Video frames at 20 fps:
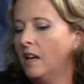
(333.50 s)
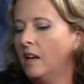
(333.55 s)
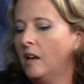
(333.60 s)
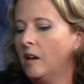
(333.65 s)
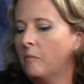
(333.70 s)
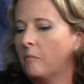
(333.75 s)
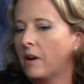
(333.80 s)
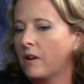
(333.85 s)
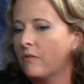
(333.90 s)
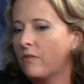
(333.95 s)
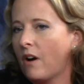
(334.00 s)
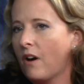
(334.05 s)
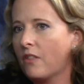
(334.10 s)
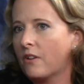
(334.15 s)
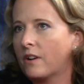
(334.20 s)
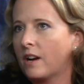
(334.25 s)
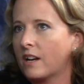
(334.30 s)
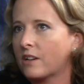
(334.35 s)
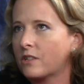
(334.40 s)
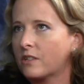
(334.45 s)
My father
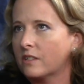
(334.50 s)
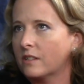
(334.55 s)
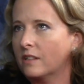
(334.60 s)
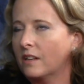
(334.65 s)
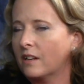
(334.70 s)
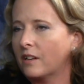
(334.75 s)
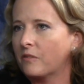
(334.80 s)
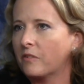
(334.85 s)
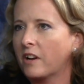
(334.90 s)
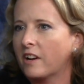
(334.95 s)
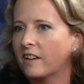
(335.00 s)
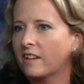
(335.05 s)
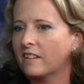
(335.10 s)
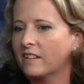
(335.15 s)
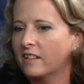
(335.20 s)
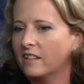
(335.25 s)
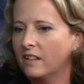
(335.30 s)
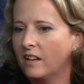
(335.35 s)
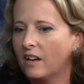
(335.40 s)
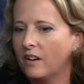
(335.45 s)
actually,
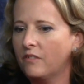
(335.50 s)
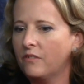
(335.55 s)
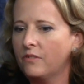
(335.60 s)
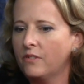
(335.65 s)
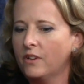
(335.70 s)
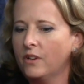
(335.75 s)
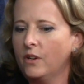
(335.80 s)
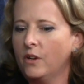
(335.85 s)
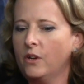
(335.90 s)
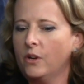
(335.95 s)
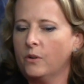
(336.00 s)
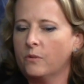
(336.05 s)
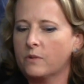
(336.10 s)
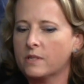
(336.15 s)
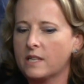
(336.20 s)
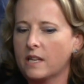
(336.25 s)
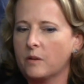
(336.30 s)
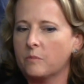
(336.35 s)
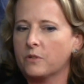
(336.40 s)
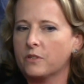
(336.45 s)
ironically enough, was
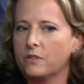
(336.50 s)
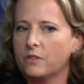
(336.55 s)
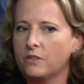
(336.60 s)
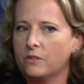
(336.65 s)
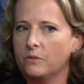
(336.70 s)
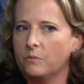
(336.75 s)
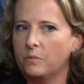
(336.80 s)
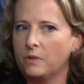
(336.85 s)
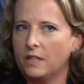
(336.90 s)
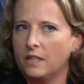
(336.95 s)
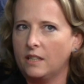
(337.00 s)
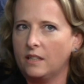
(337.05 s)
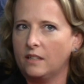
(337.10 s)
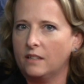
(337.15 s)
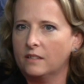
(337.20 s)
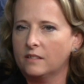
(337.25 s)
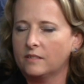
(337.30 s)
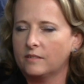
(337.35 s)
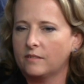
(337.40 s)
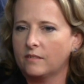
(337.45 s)
able to
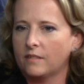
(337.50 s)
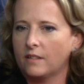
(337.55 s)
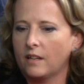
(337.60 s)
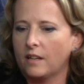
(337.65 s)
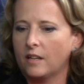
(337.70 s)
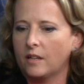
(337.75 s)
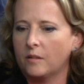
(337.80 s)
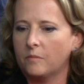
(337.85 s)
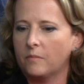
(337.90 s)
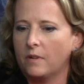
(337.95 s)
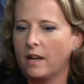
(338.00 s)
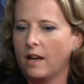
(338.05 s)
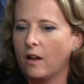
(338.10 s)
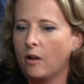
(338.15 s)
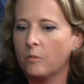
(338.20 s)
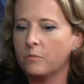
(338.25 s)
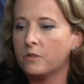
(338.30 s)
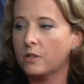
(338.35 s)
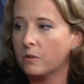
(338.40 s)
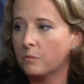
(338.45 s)
be um, a
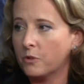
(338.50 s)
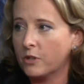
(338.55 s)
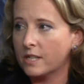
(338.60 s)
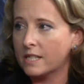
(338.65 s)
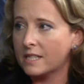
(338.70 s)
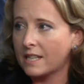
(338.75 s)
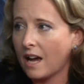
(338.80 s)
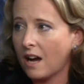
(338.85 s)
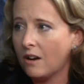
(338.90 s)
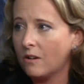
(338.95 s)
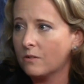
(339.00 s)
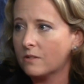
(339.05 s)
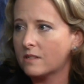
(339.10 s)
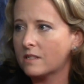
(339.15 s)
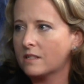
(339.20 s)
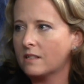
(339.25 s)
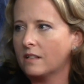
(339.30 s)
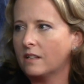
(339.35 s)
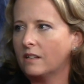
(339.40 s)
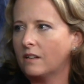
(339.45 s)
help to the Boy
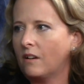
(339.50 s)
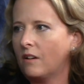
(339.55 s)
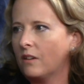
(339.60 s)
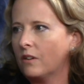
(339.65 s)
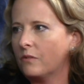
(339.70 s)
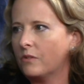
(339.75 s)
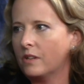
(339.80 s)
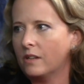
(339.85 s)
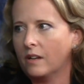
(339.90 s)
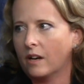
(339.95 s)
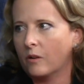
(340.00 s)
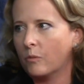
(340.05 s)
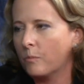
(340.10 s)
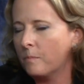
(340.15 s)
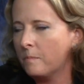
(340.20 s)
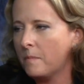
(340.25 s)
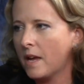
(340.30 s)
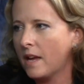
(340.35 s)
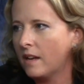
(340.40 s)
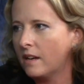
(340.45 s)
Scouts and all of the
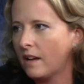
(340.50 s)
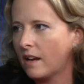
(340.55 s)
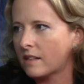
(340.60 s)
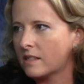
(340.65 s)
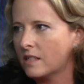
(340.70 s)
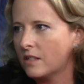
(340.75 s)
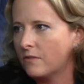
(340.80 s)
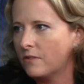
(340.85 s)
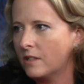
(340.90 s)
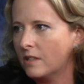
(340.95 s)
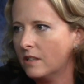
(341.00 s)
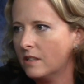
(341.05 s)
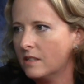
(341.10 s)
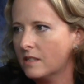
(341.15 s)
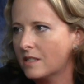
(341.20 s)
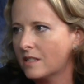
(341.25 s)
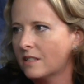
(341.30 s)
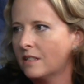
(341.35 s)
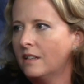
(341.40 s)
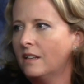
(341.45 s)
young men
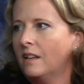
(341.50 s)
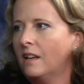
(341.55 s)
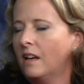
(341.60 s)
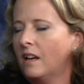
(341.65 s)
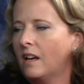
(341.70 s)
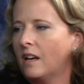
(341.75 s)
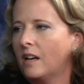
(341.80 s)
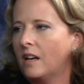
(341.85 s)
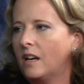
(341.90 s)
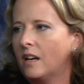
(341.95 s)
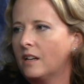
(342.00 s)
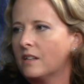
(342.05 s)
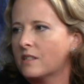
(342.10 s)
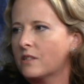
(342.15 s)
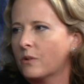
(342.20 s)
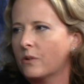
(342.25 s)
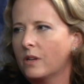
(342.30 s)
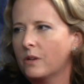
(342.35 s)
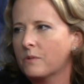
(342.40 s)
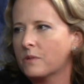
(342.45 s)
activities. Uh,
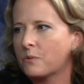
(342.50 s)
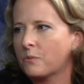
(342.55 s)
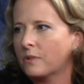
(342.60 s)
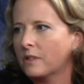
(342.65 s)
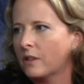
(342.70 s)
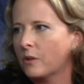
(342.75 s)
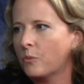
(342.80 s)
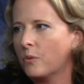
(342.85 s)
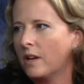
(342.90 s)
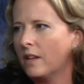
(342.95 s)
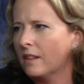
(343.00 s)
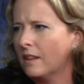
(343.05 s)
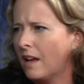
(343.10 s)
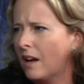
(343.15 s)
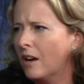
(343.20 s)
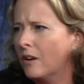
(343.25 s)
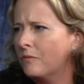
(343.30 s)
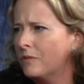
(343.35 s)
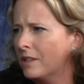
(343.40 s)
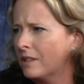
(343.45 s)
so he was really well
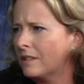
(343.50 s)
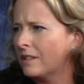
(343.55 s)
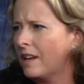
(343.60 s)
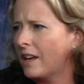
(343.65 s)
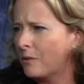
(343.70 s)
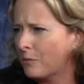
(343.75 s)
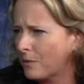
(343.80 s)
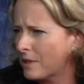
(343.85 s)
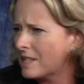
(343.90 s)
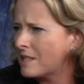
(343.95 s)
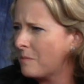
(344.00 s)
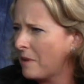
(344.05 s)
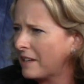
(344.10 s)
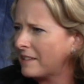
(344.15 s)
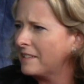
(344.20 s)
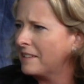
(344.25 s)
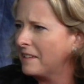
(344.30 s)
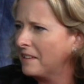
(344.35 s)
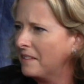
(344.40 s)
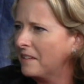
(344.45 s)
loved heart, and
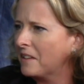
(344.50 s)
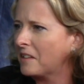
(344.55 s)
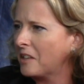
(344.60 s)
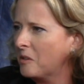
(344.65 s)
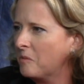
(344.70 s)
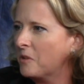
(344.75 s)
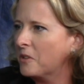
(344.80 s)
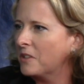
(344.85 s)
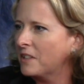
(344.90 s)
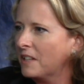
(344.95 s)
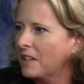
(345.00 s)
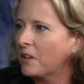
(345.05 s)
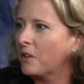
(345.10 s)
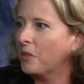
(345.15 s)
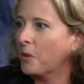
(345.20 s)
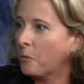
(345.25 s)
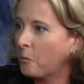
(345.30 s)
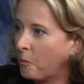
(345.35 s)
respected in the community and the yeah.